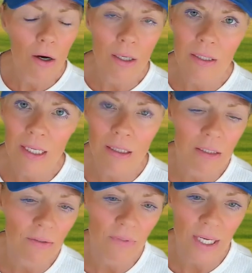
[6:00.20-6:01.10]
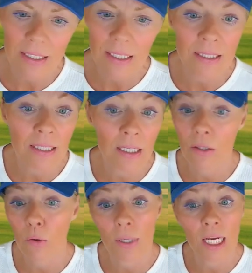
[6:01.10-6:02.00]
on a single device, a single
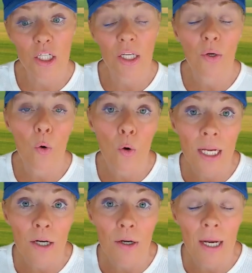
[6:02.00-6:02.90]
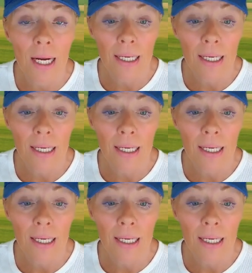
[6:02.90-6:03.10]
location, or an internet